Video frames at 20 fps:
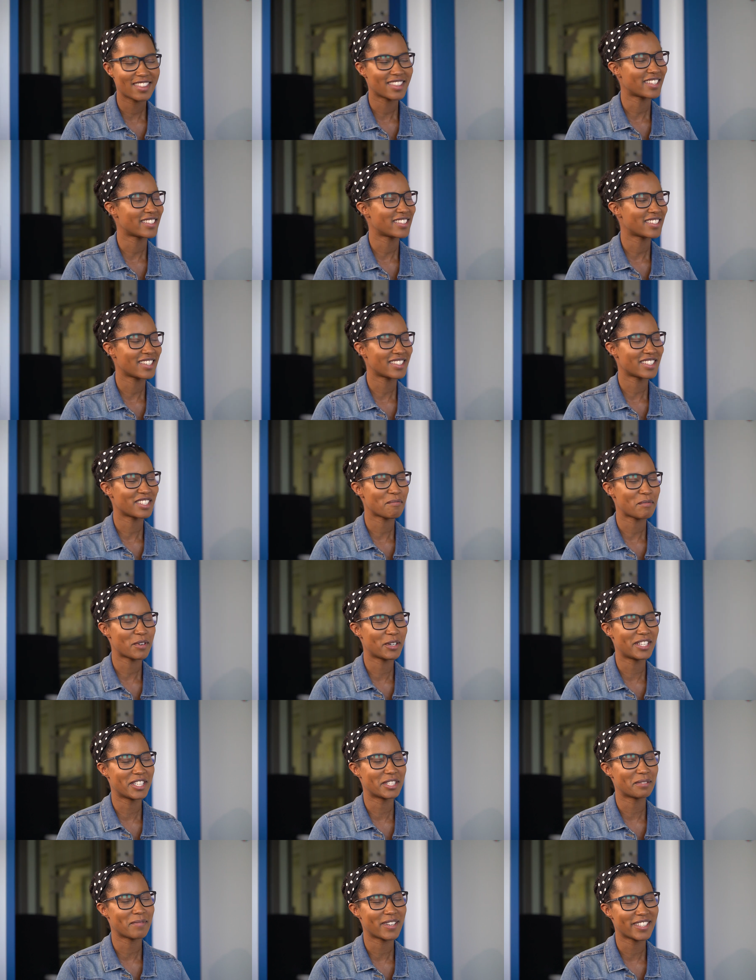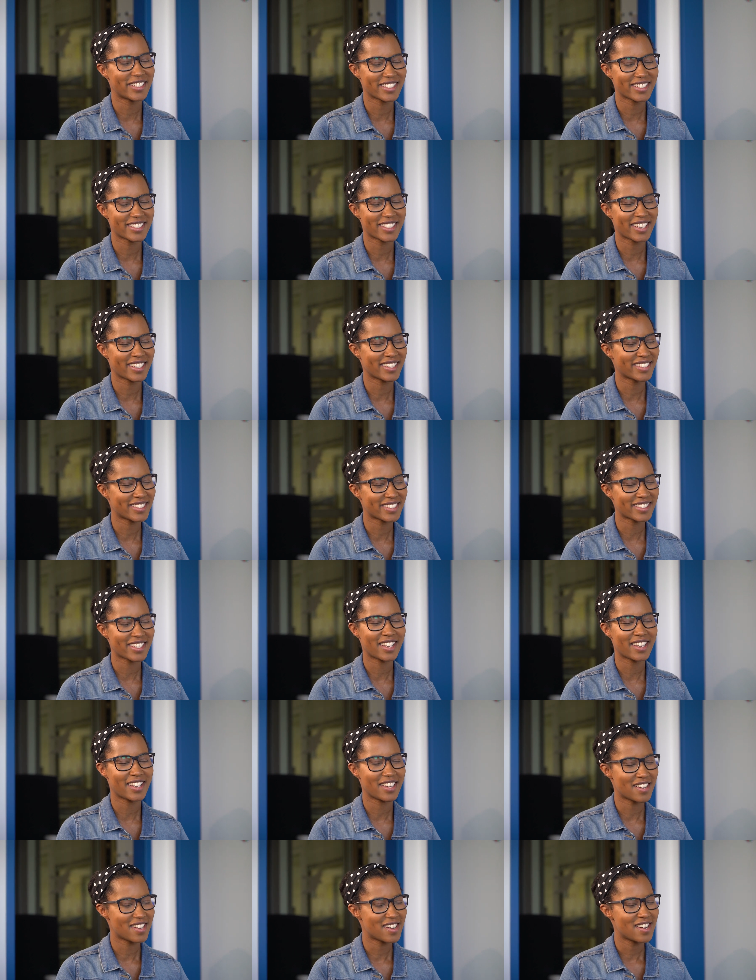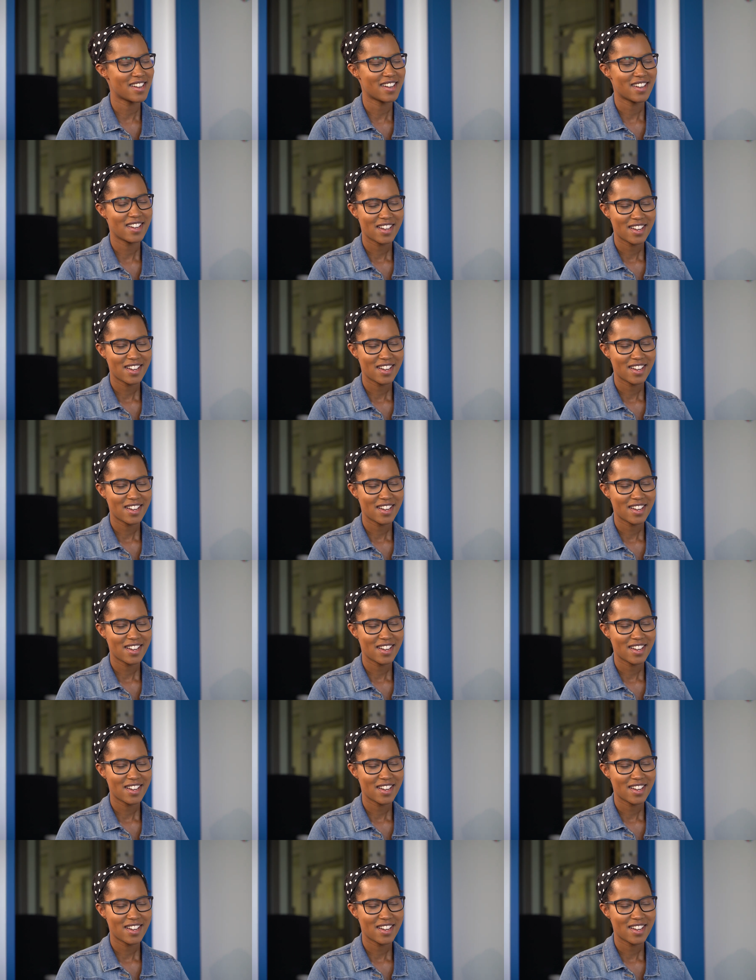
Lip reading: think that's about as much as I can say